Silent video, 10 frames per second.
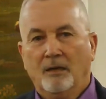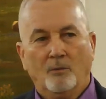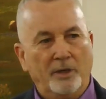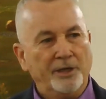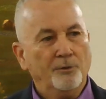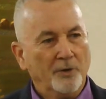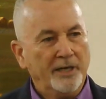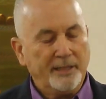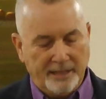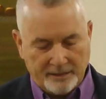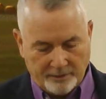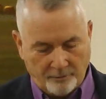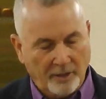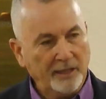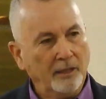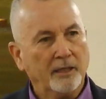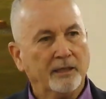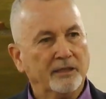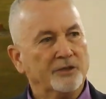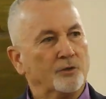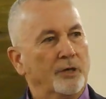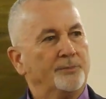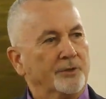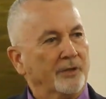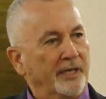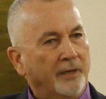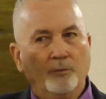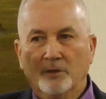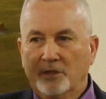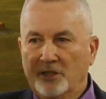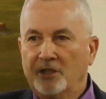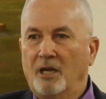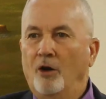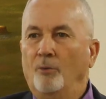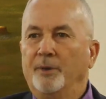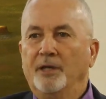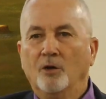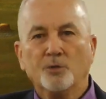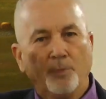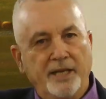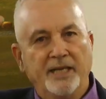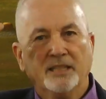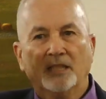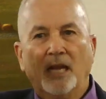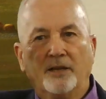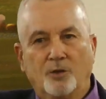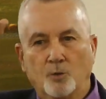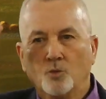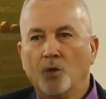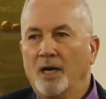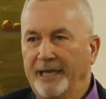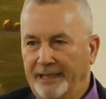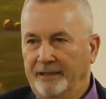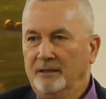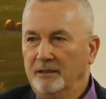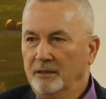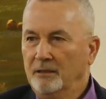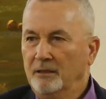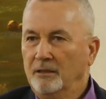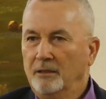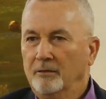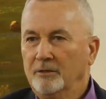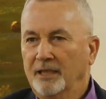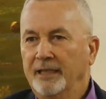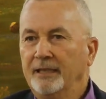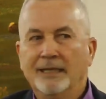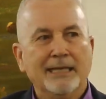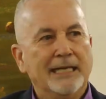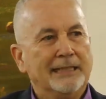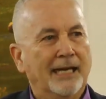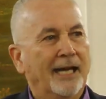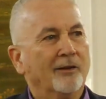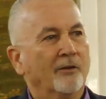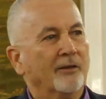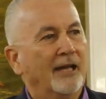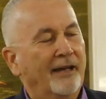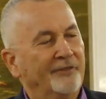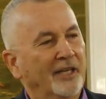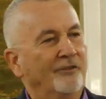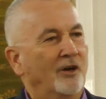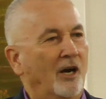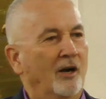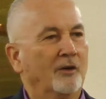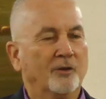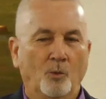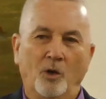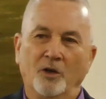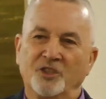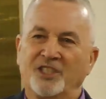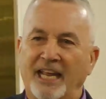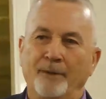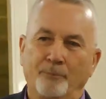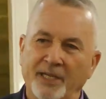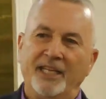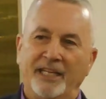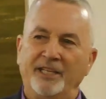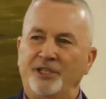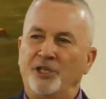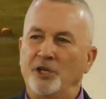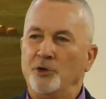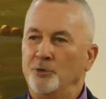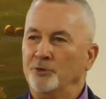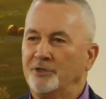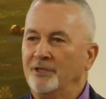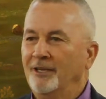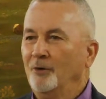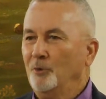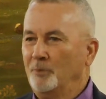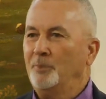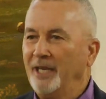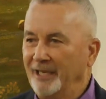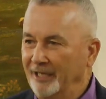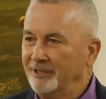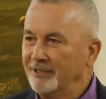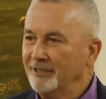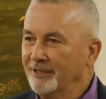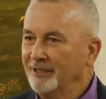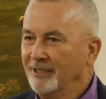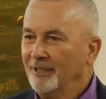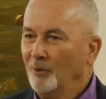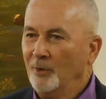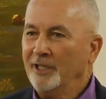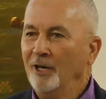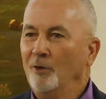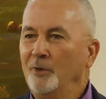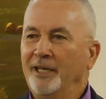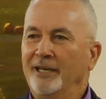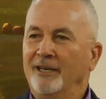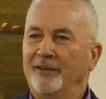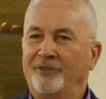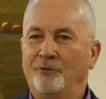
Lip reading: When you read this and really look at this scripture, it was a slope and those pigs got to running. Okay? Now, I've never heard the word stampede used with pigs. We hear, if you've